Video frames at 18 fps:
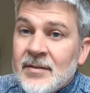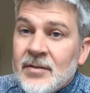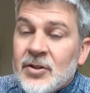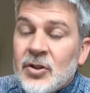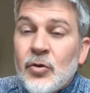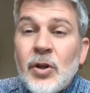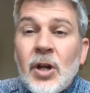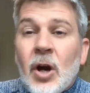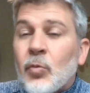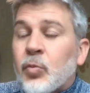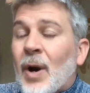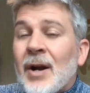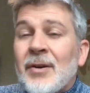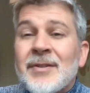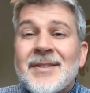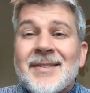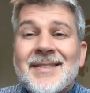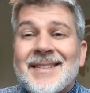So
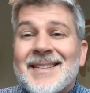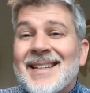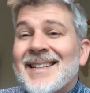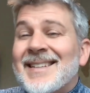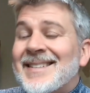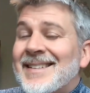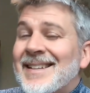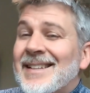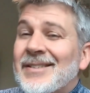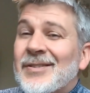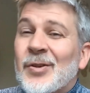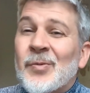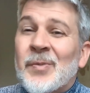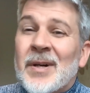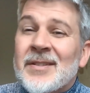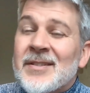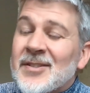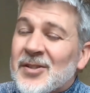around 60, 2
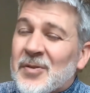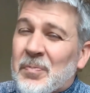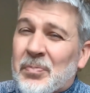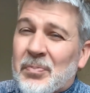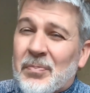months is